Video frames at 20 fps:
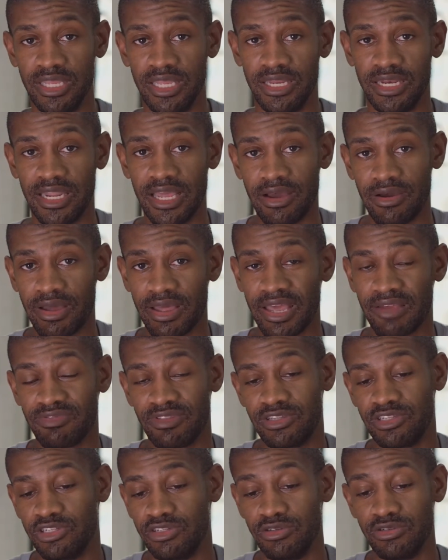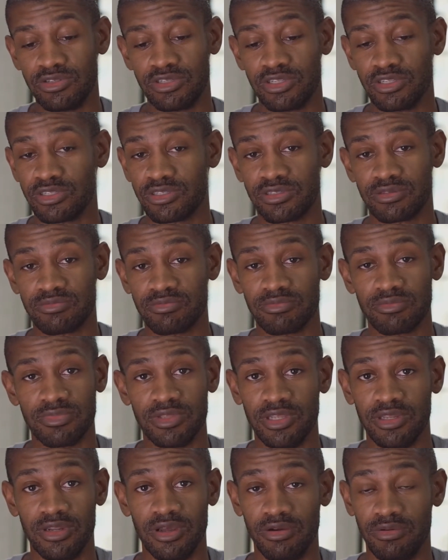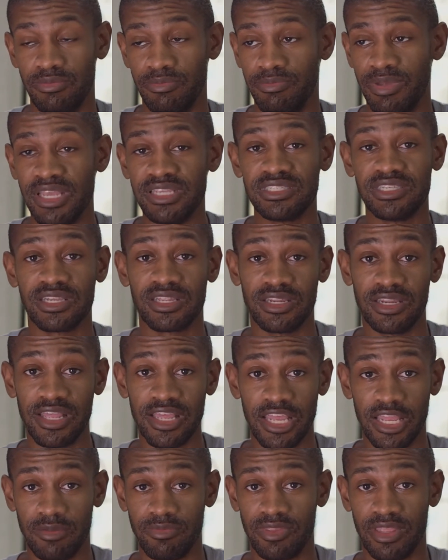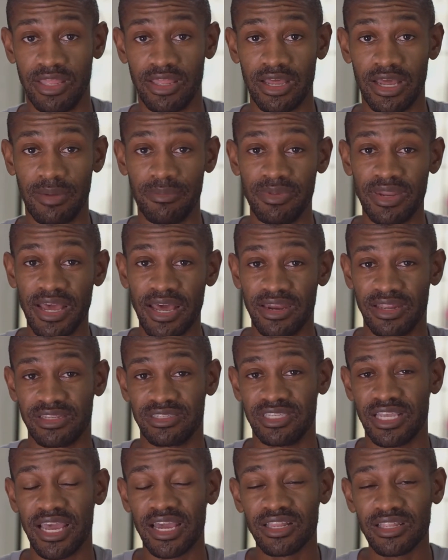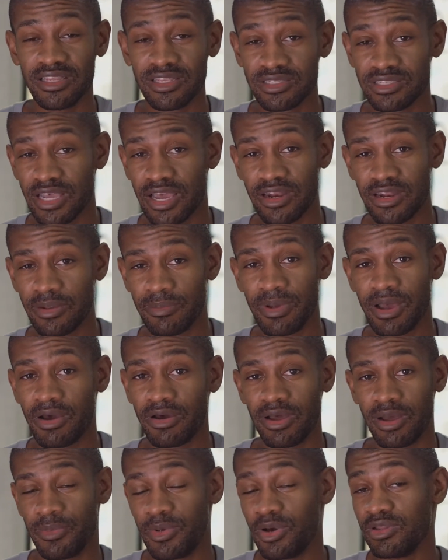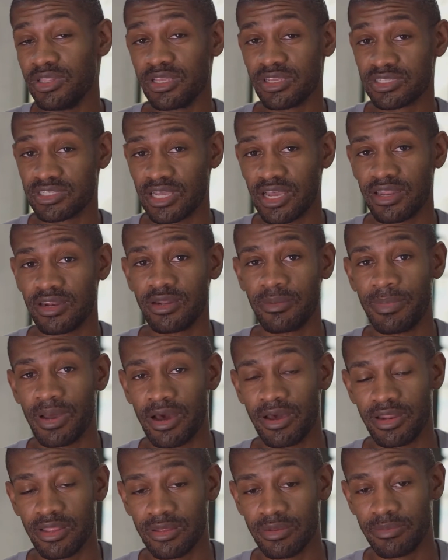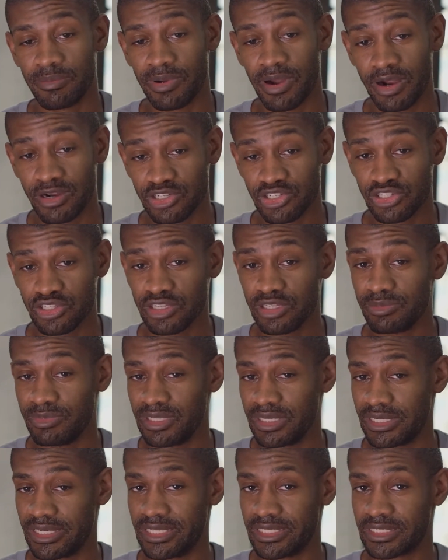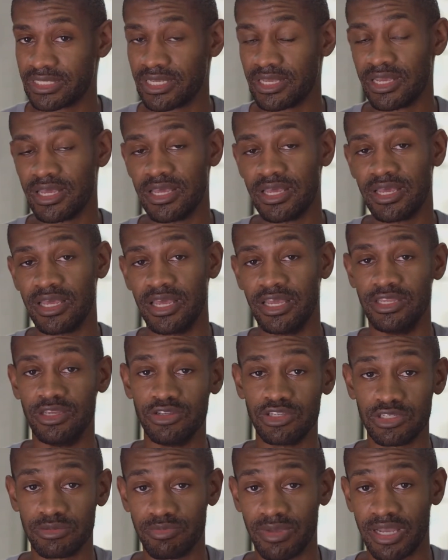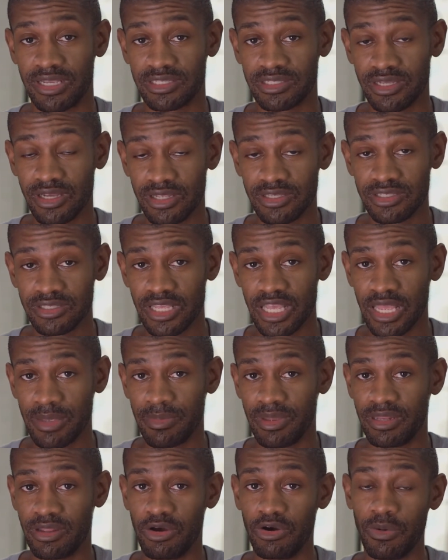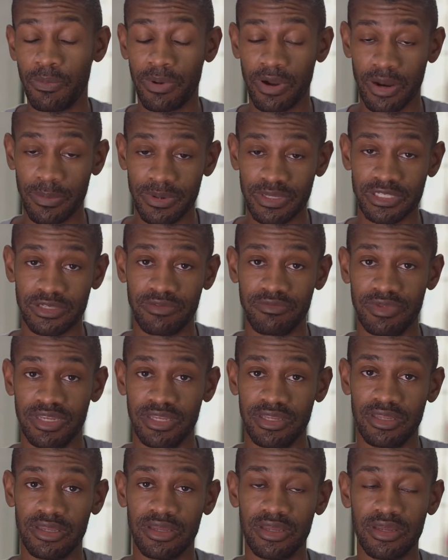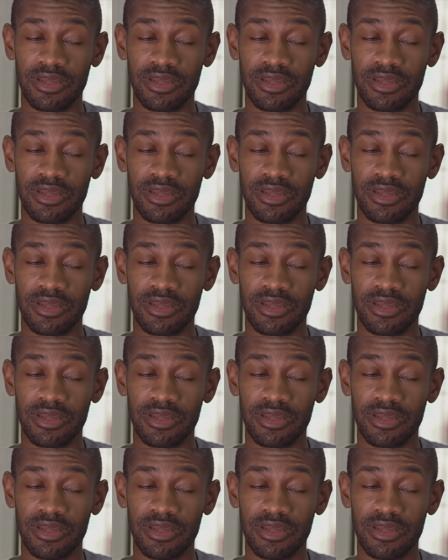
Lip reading: and now I have to choose this, you know, basic name that I'm not exactly excited about. I'm only excited about it partially because it uses my son's name, and the whole purpose of me